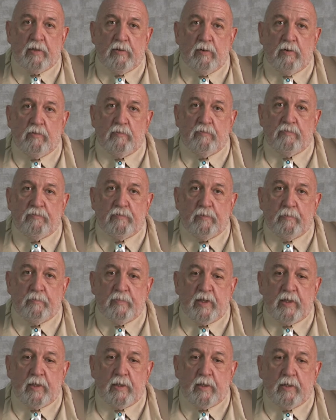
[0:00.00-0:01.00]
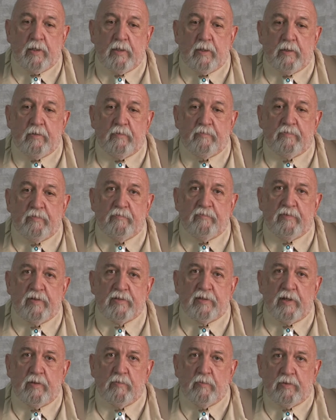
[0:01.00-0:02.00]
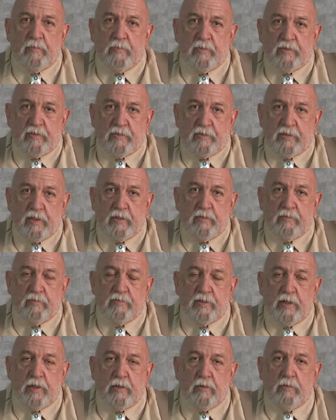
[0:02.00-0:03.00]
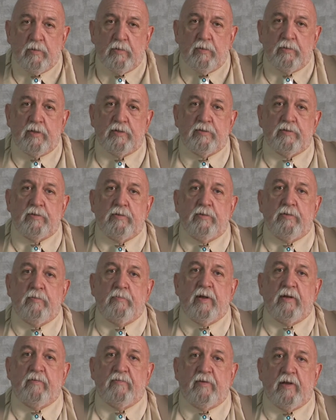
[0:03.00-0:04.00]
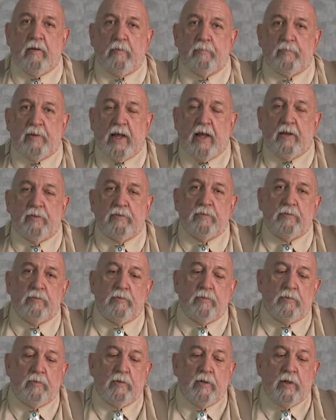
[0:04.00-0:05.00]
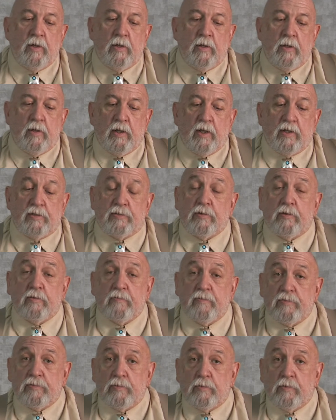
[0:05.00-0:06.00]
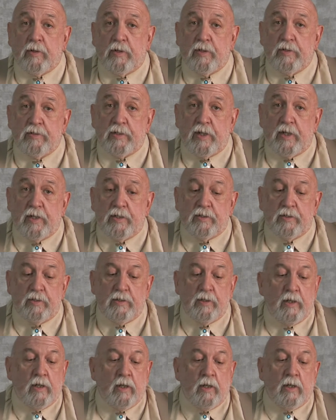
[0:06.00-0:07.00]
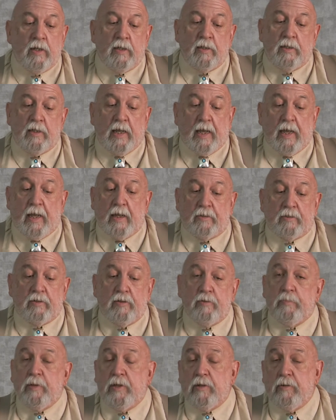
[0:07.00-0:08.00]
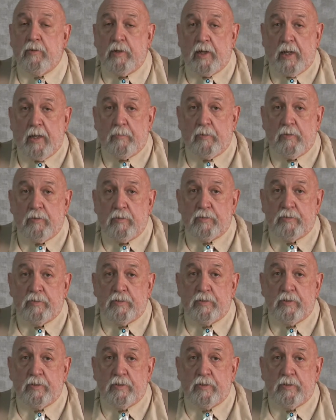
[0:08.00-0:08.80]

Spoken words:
know from visiting with them at the senior center, or that you may have helped out through a service organization. That could be your neighbors